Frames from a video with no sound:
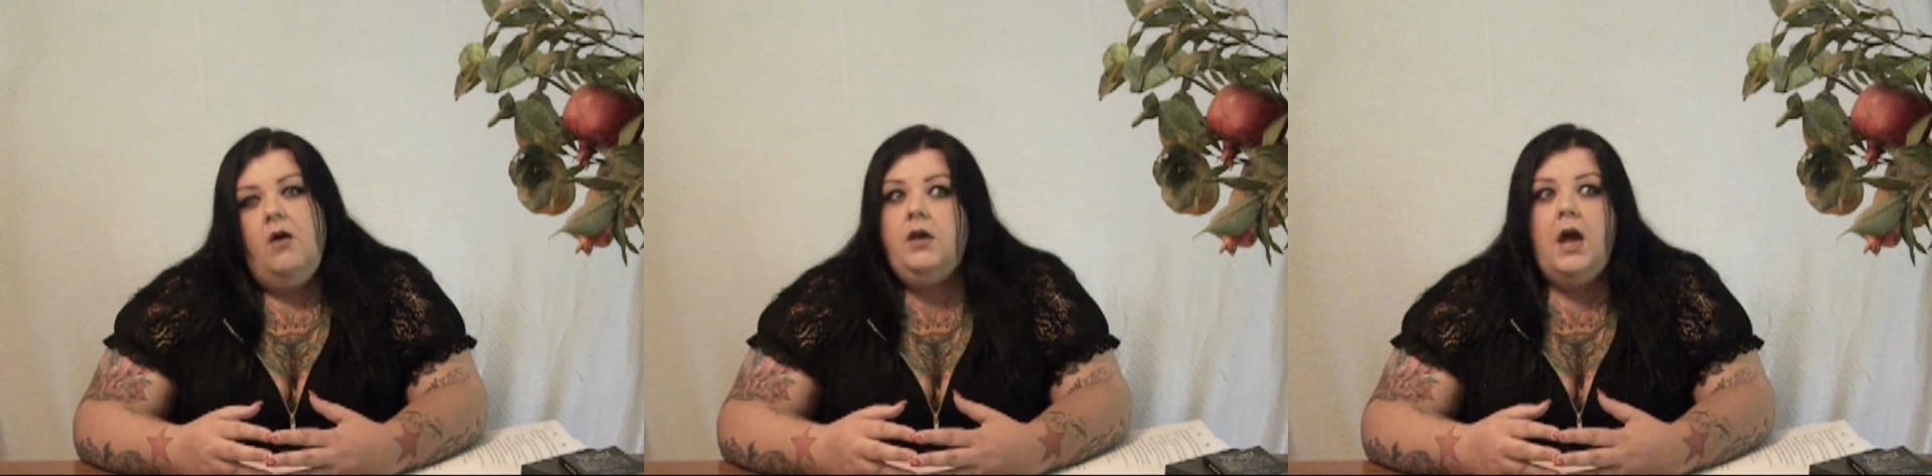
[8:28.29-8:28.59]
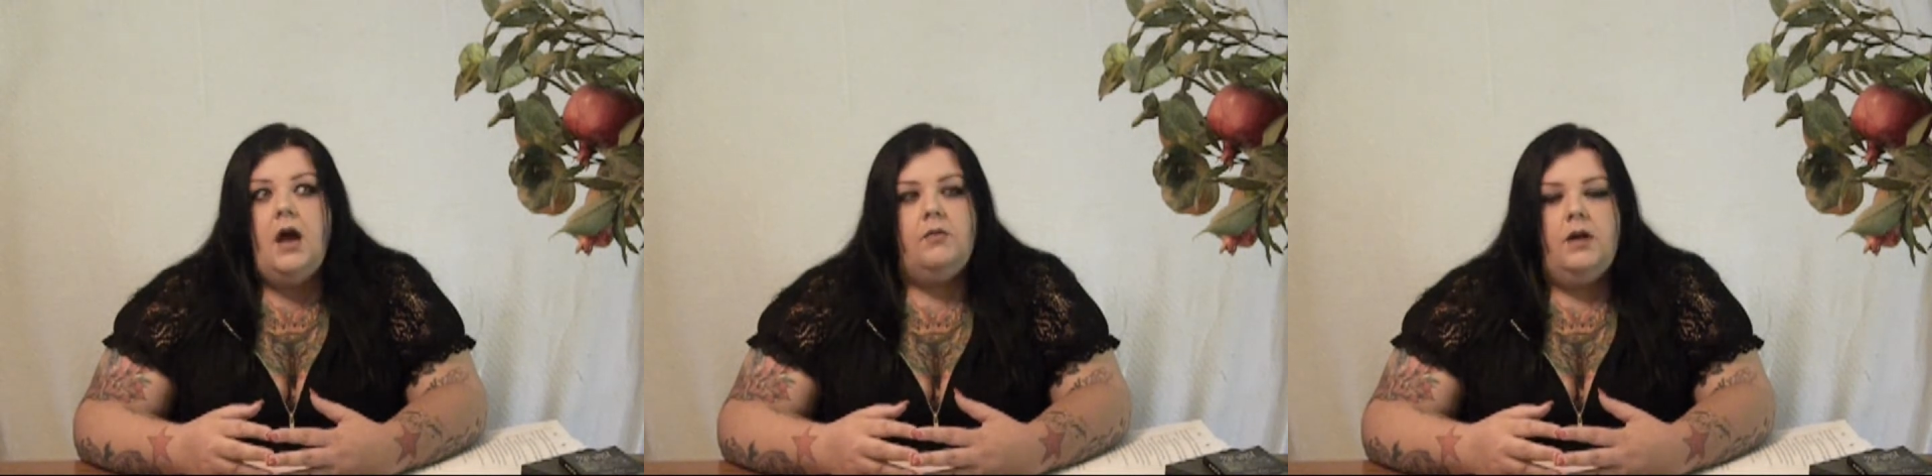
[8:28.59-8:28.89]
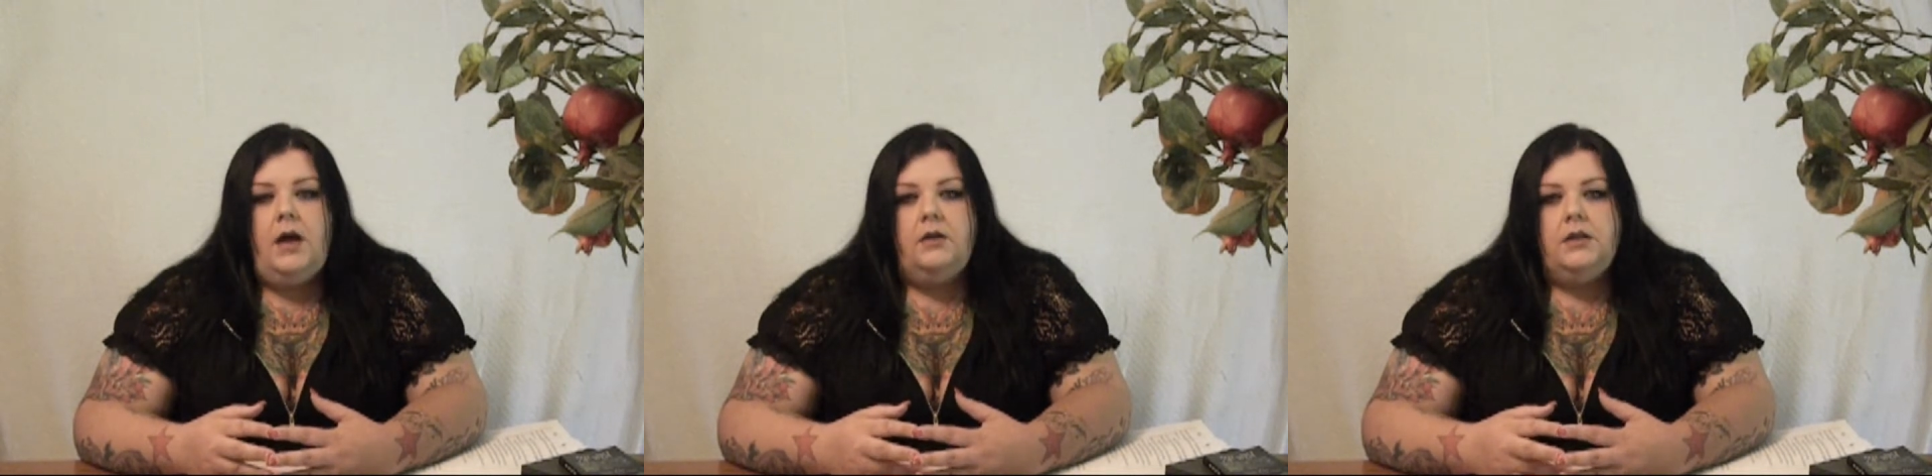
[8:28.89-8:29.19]
oh yeah,
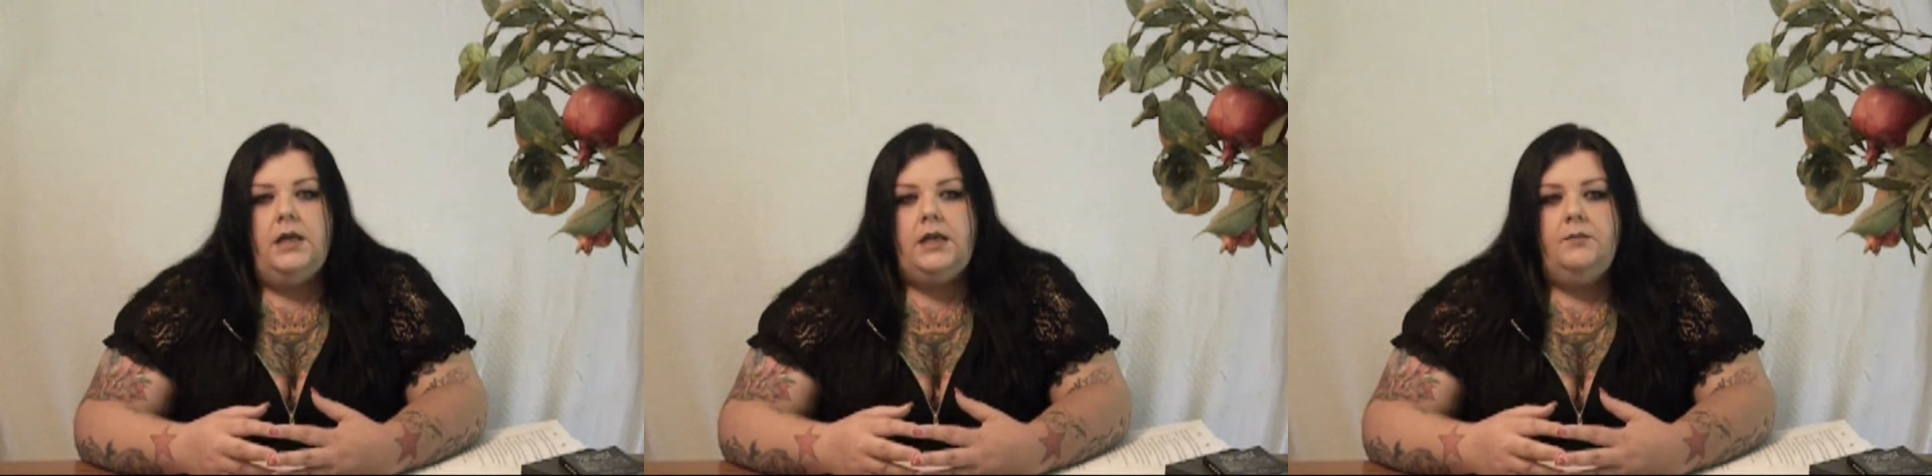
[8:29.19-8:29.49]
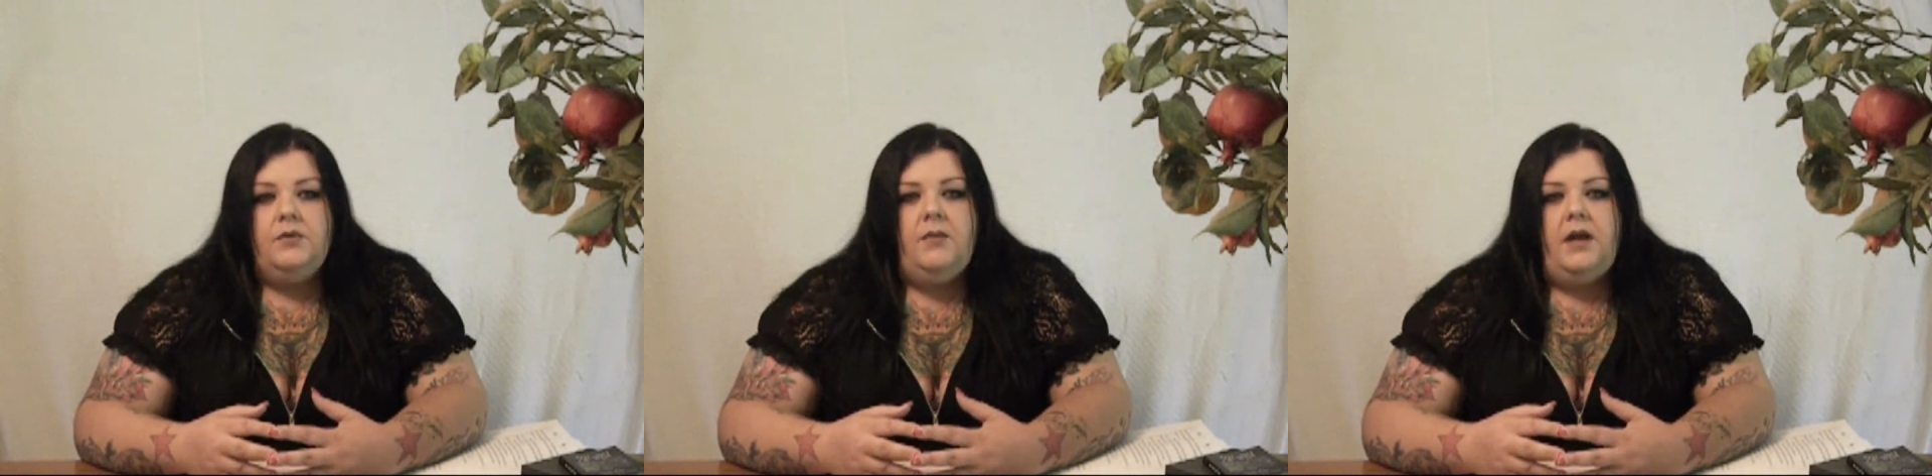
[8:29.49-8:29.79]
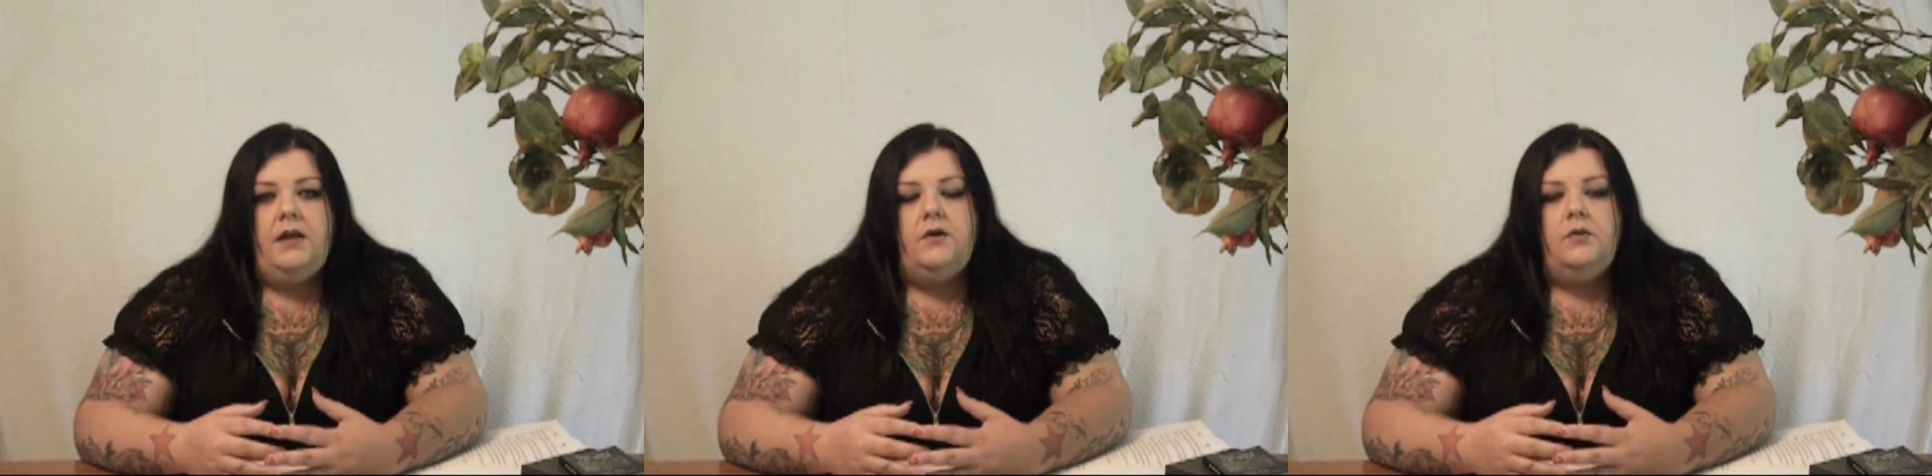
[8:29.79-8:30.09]
run out and like
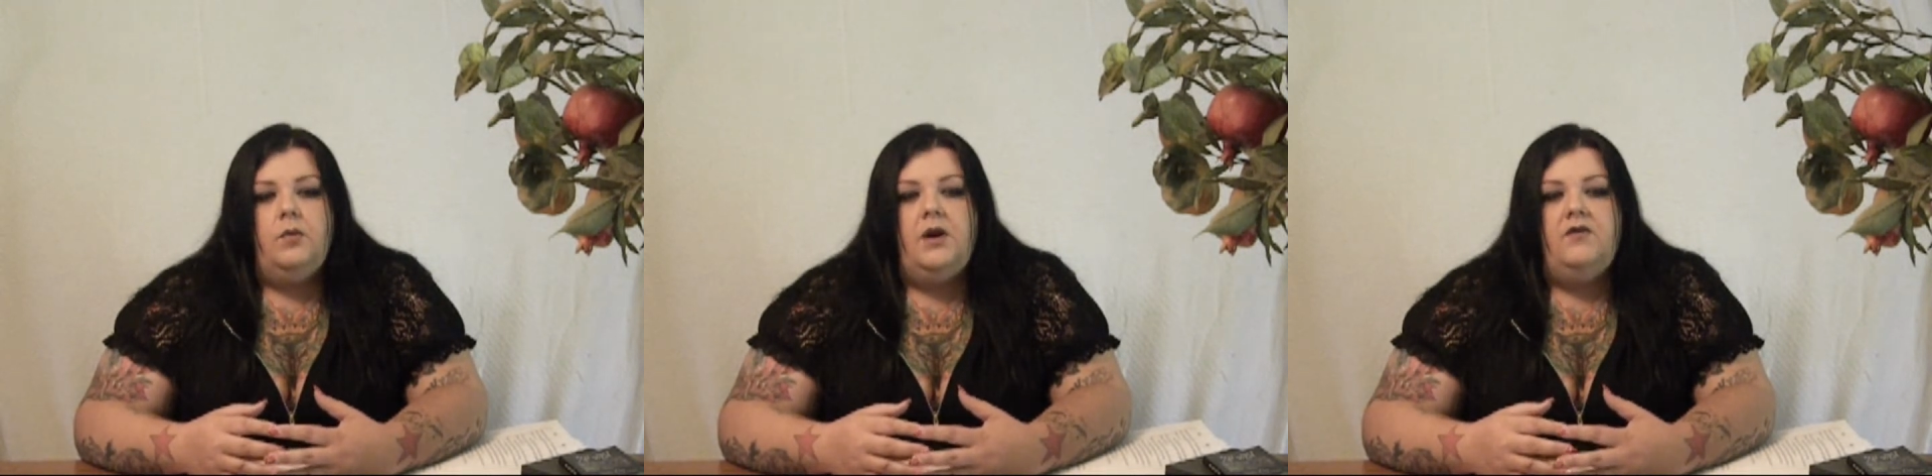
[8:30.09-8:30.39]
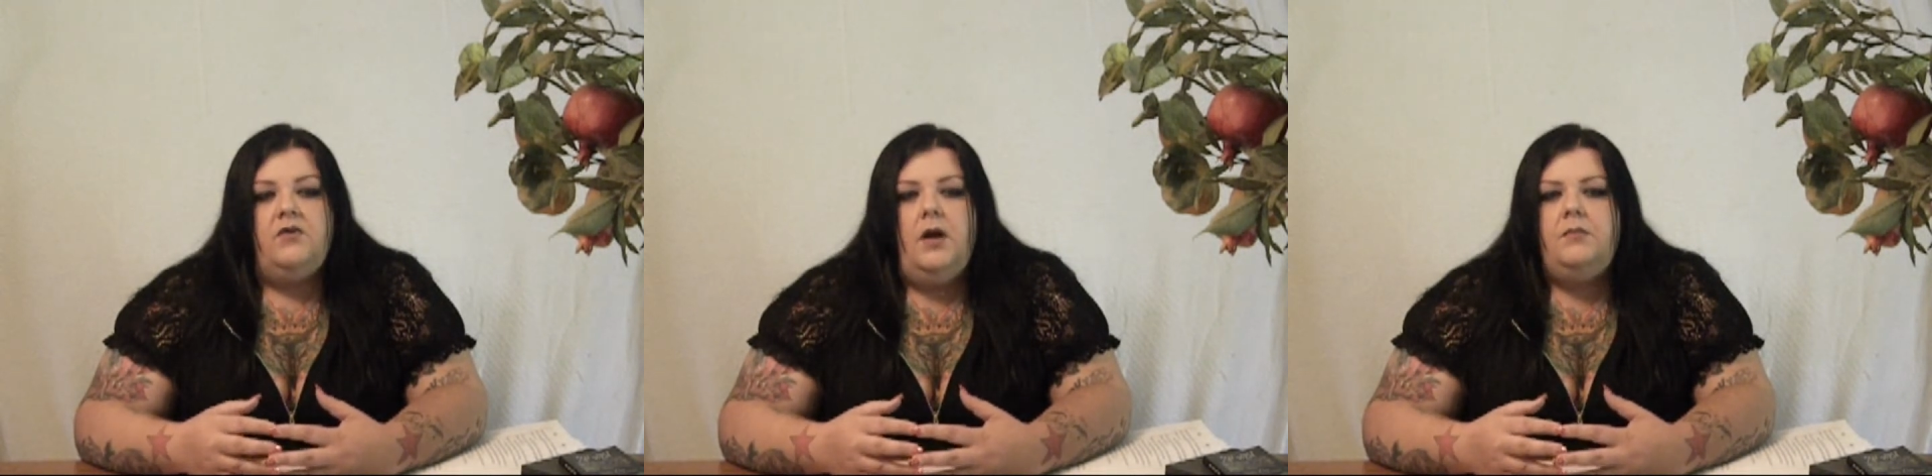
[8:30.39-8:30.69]
implement it or whatever.